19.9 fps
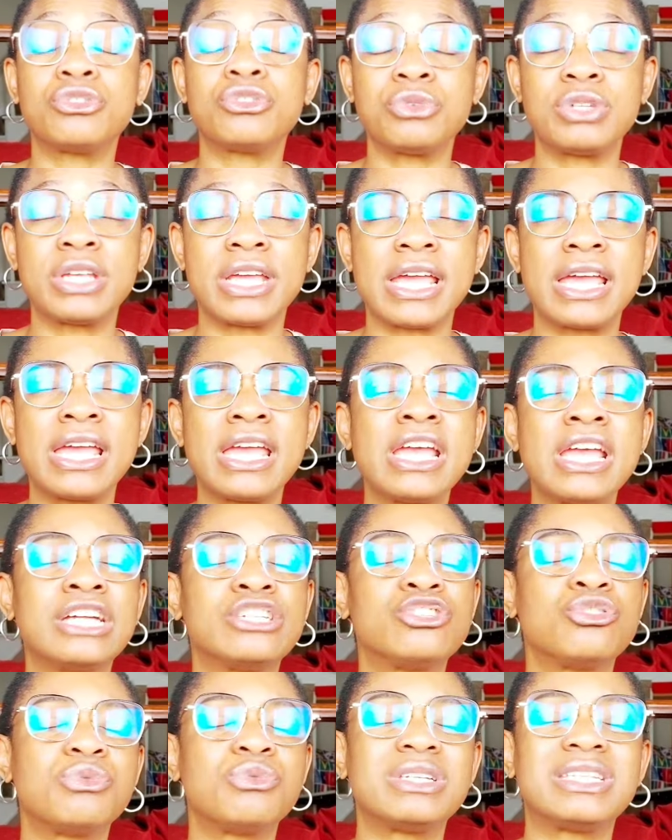today,
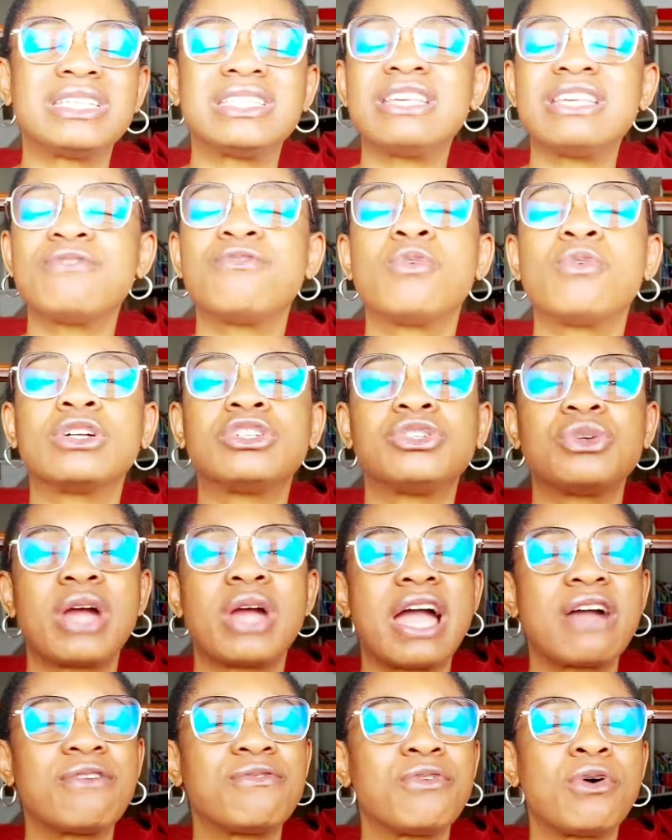to receive what you
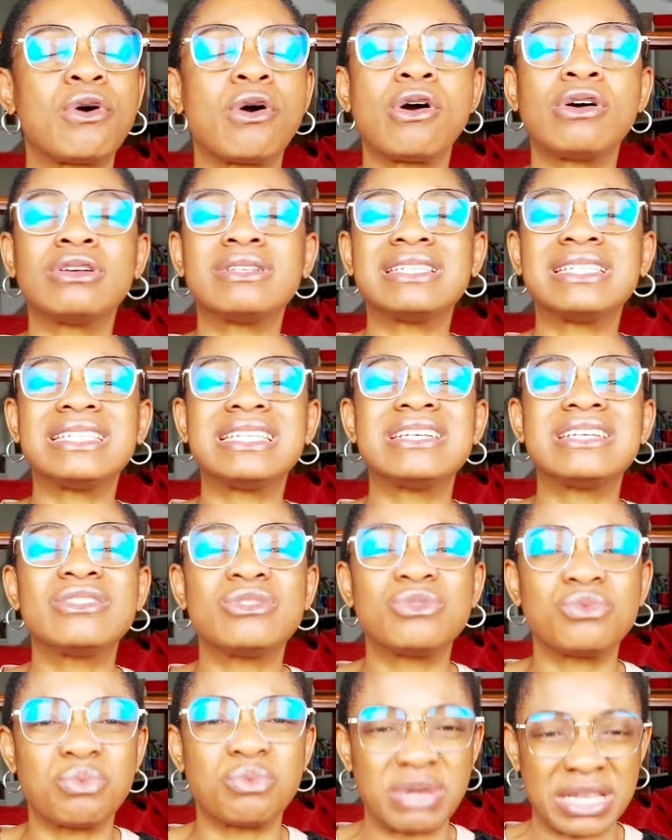have for us
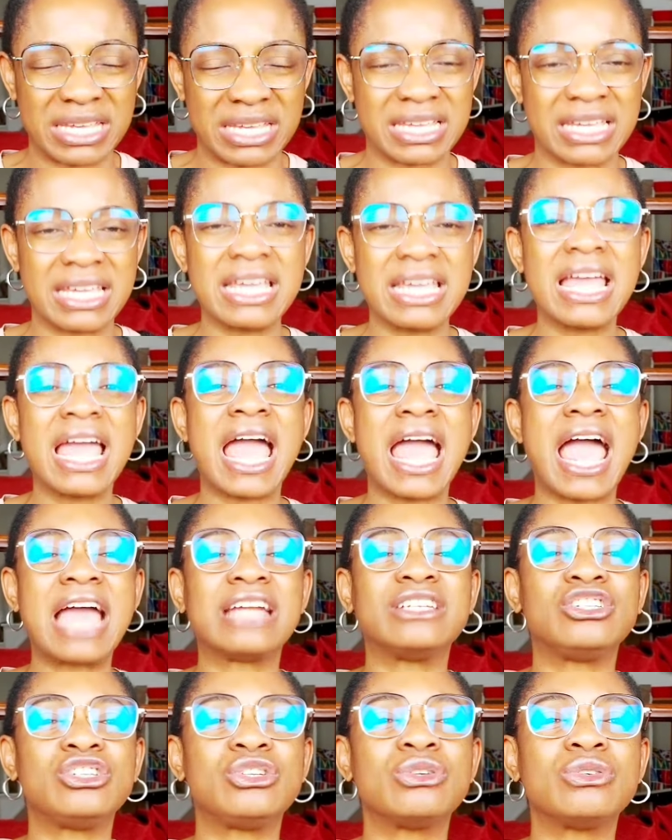this week,
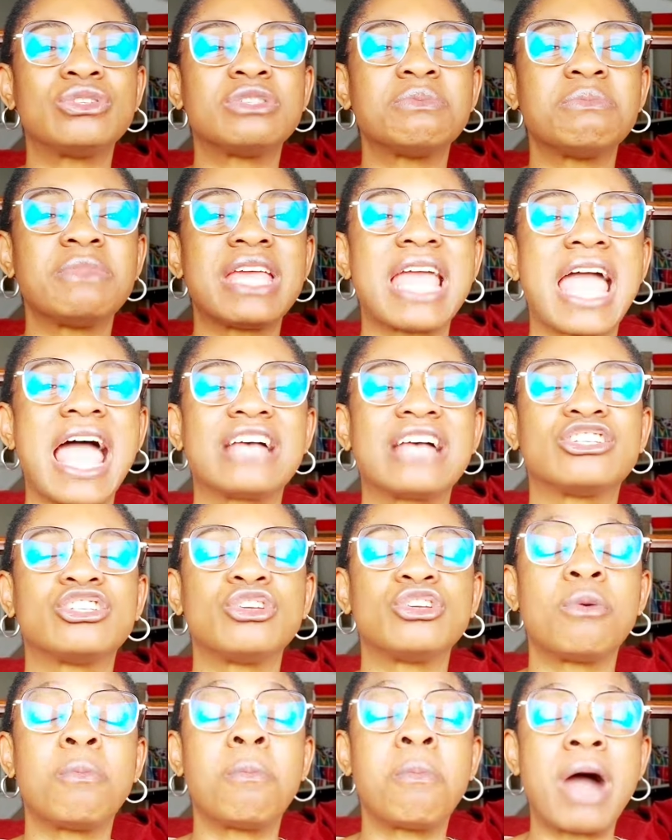and use me
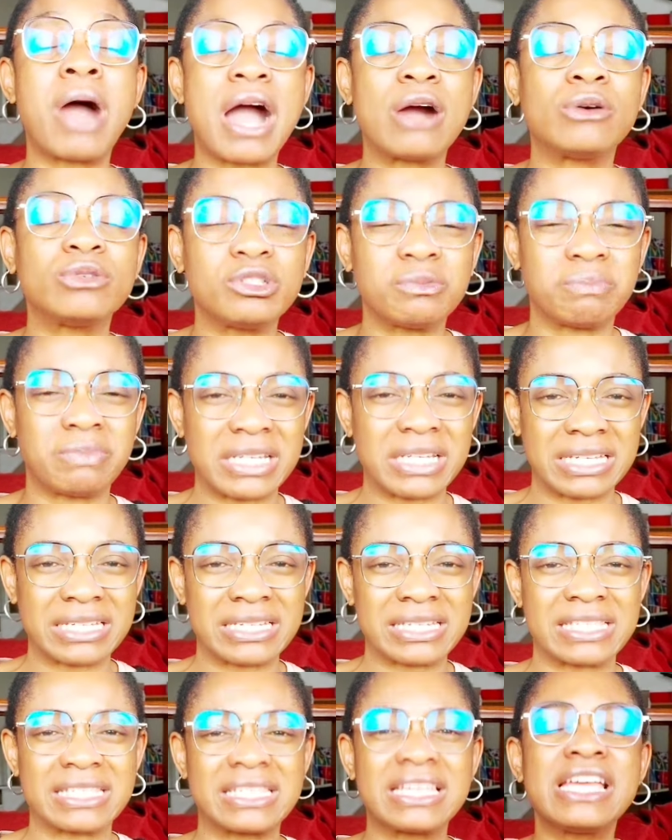as your
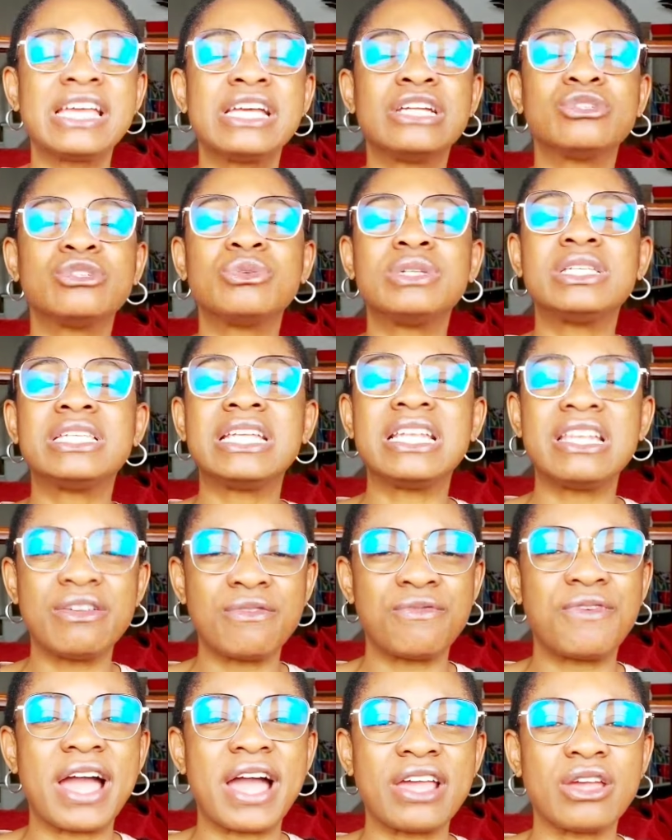mouthpiece to
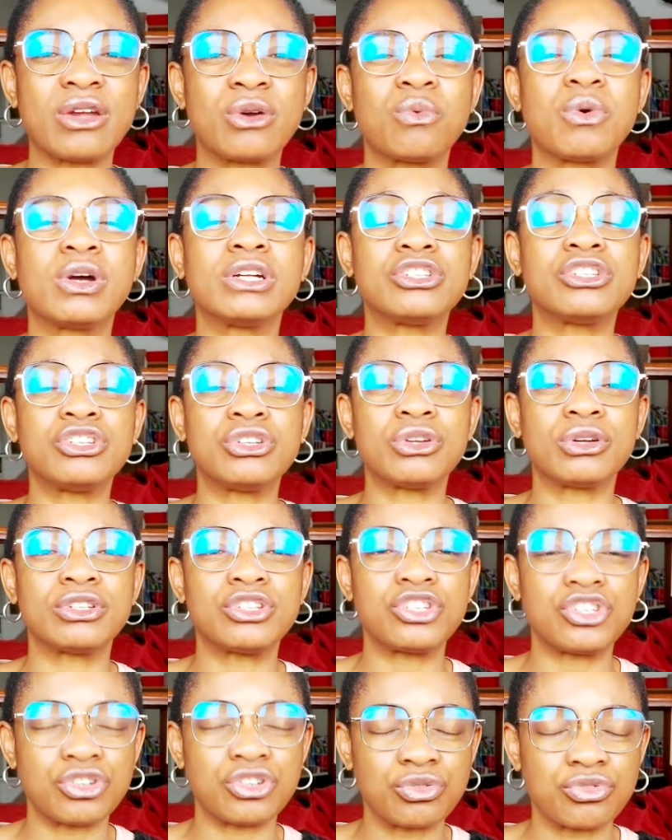deliver your word to your
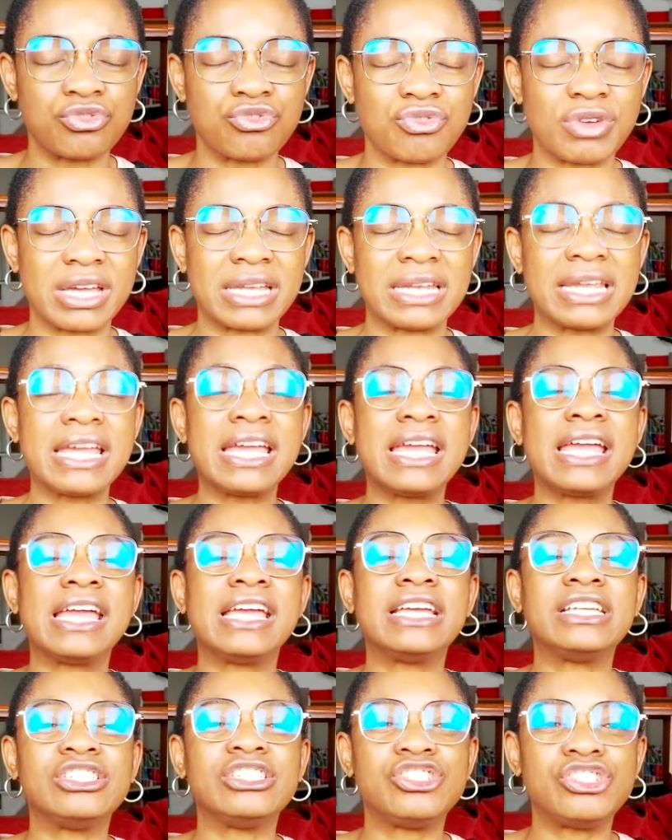children.
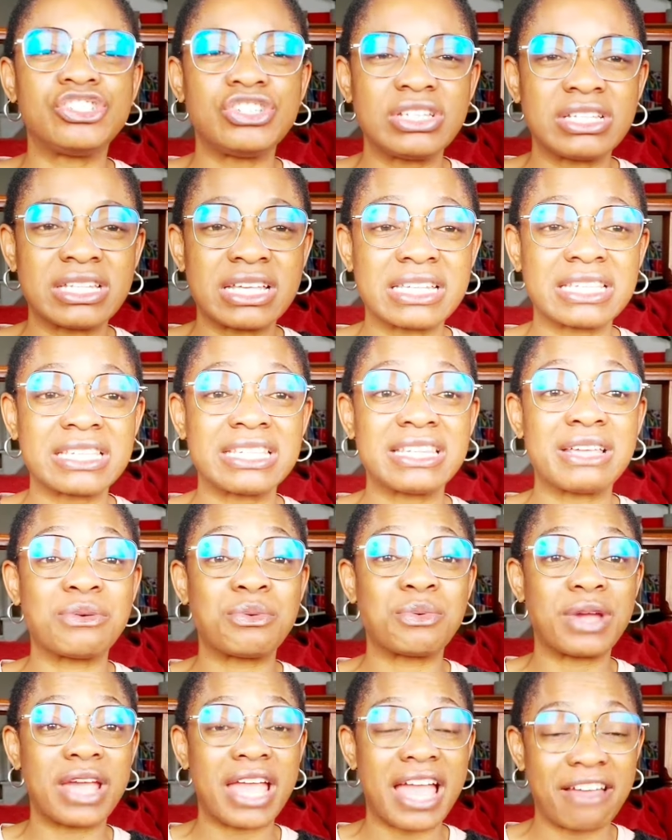In Jesus'
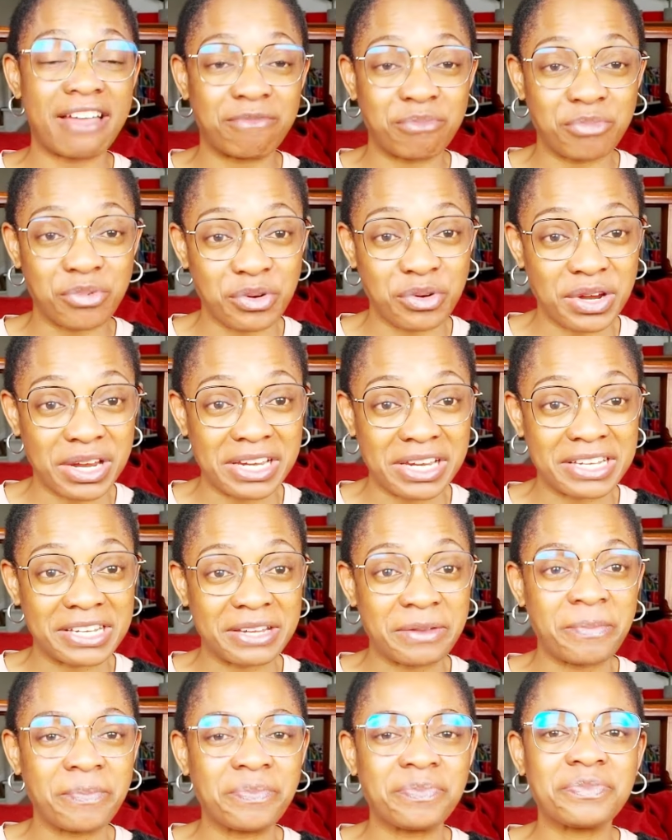name we have prayed.
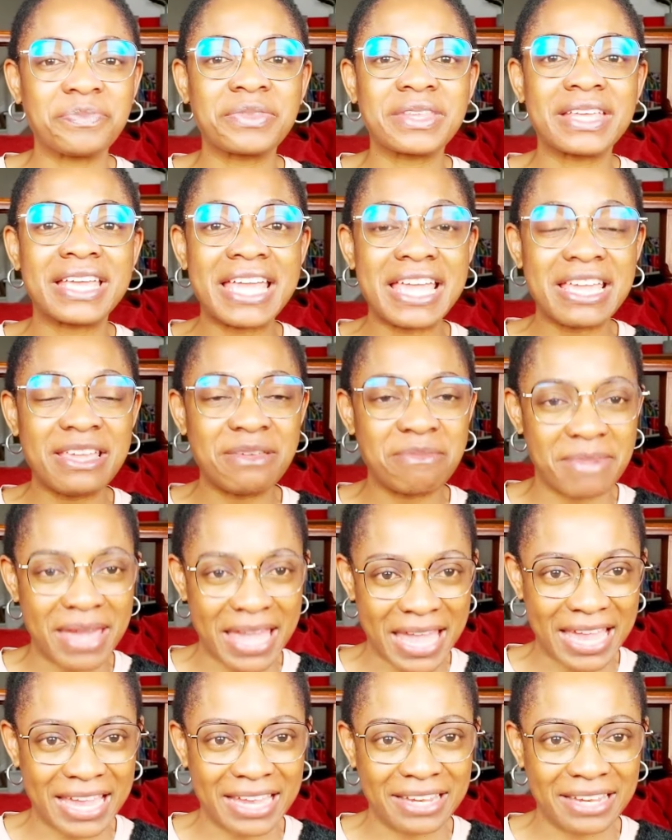Amen.